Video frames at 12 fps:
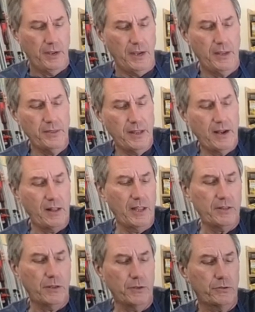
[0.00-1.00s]
and then I'll
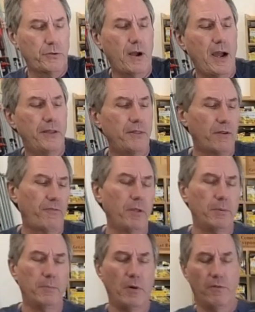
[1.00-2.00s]
let those dry, and then I'll flip
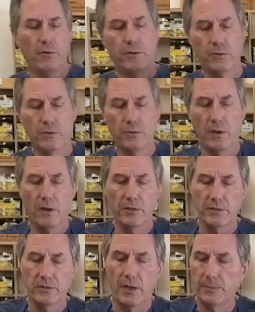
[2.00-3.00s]
them over and do all
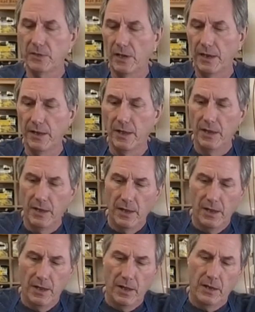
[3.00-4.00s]
the top side.
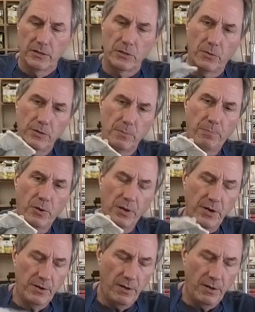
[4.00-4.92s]
So when you put it